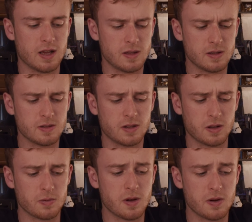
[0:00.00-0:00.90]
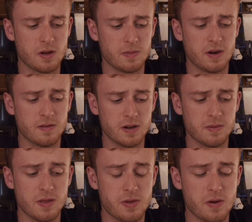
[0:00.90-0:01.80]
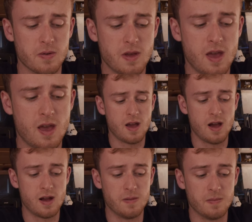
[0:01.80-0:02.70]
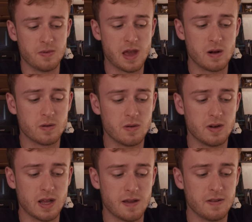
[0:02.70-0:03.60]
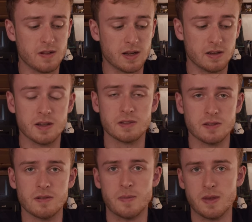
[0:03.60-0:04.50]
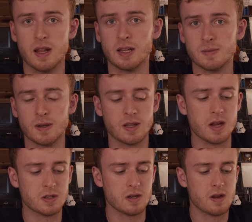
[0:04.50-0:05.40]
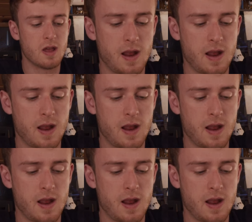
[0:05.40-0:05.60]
I think these are like a $300 pair of earbuds, so um, sound quality I feel like does live up to that expectation.